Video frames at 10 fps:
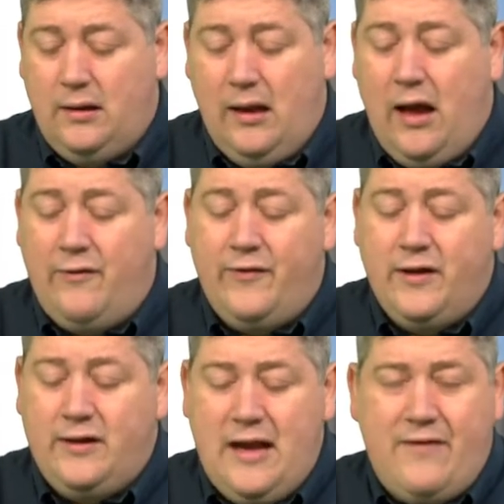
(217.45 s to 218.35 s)
Love
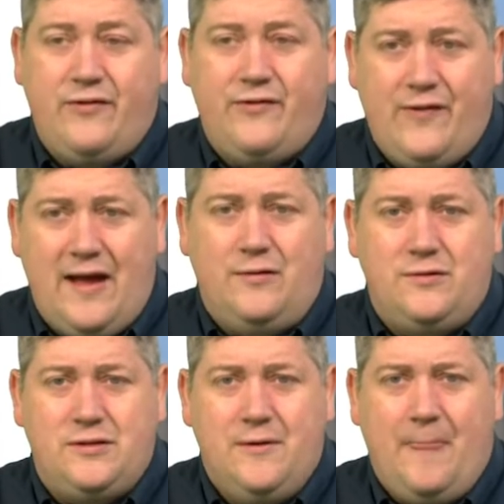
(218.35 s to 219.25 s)
never
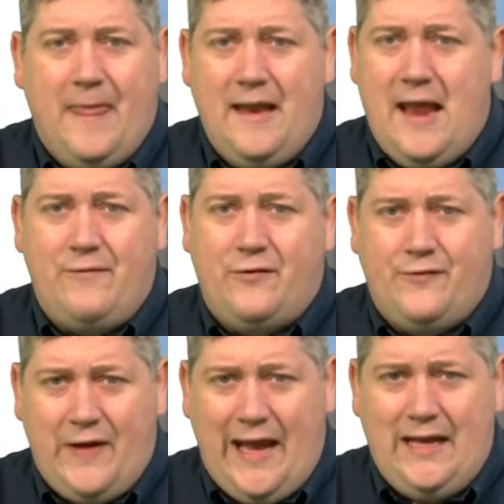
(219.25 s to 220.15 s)
fails. It never
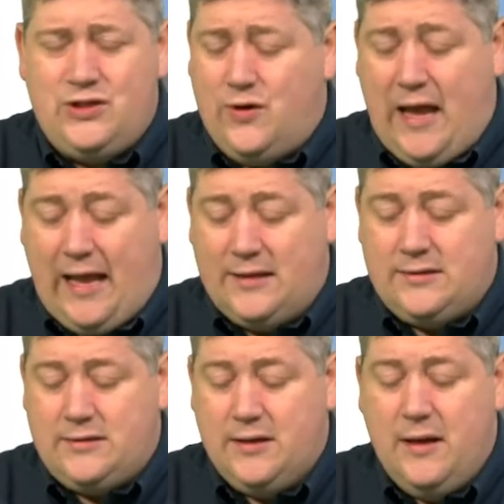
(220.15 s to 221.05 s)
fades or
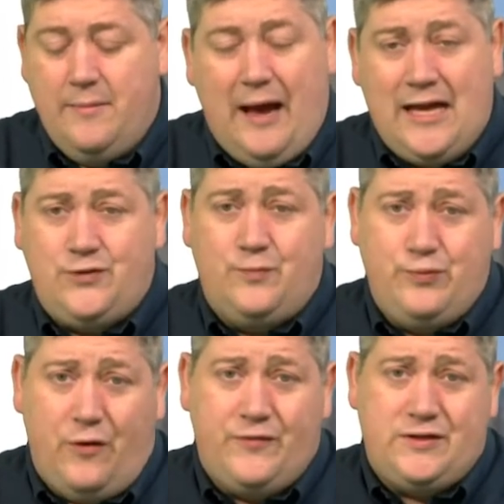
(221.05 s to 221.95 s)
ends. But as for
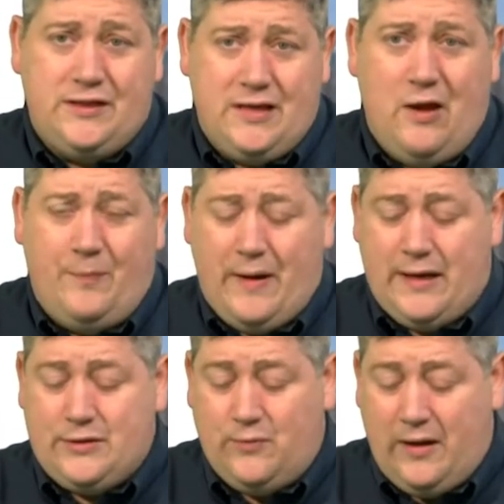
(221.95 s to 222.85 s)
prophecies, they'll
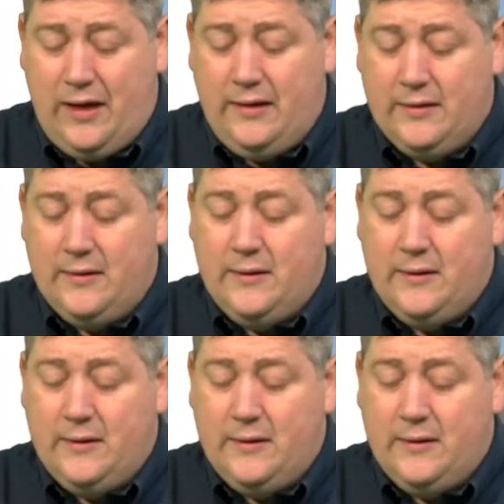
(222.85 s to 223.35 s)
pass away.